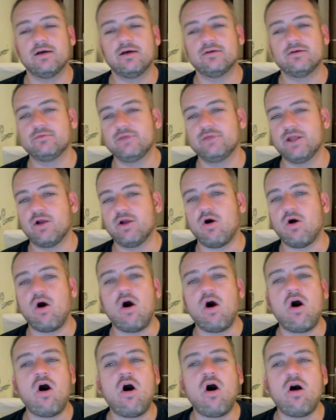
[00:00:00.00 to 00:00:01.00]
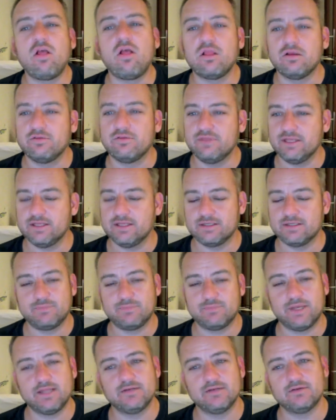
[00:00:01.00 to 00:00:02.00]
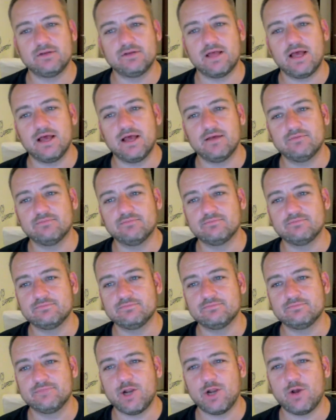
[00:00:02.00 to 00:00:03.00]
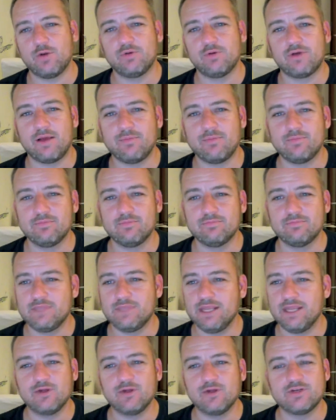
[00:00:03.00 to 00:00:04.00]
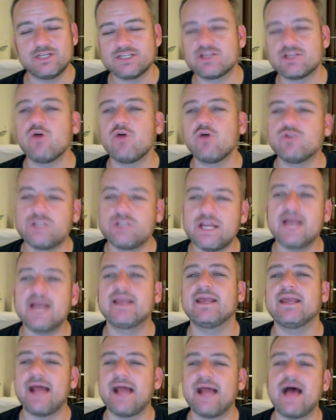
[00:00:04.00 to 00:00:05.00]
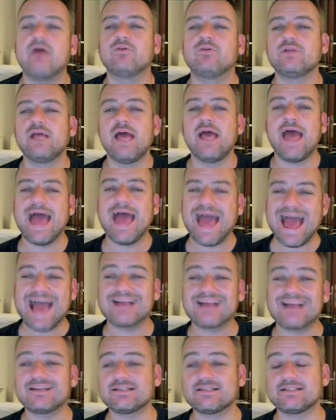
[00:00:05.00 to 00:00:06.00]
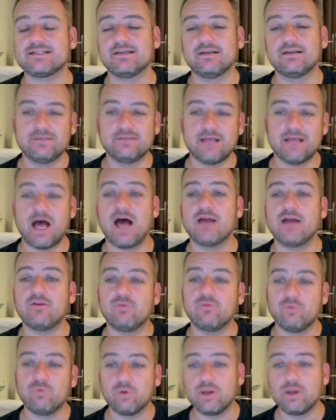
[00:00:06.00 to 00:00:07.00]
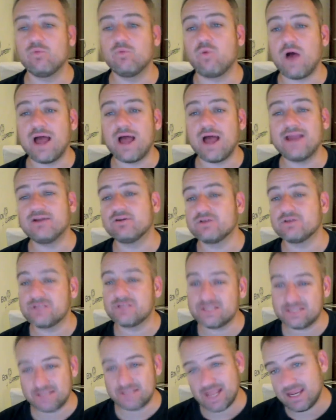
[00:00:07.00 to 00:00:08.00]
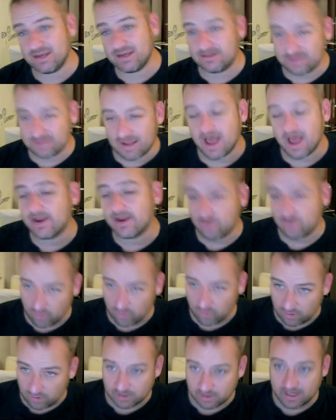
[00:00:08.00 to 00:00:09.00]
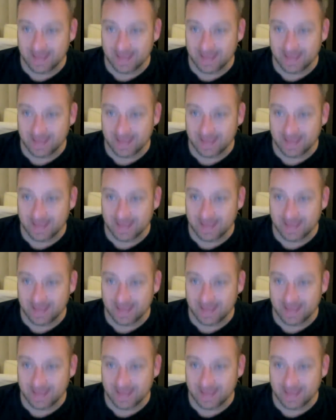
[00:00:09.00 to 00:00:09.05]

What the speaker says: you know, all of these, but, you know, just go check it out. Hacks.rewiredstate.org.